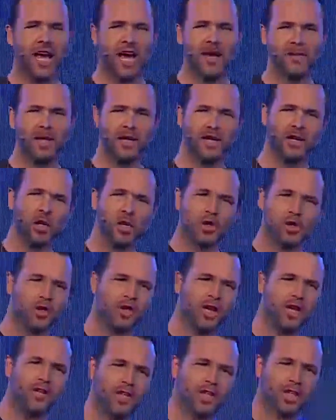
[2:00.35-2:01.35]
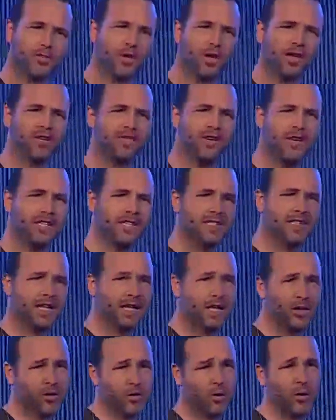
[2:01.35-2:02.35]
I mean, you're getting these smart devices
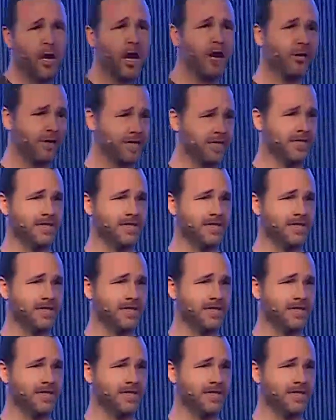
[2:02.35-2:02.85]
that can throw out these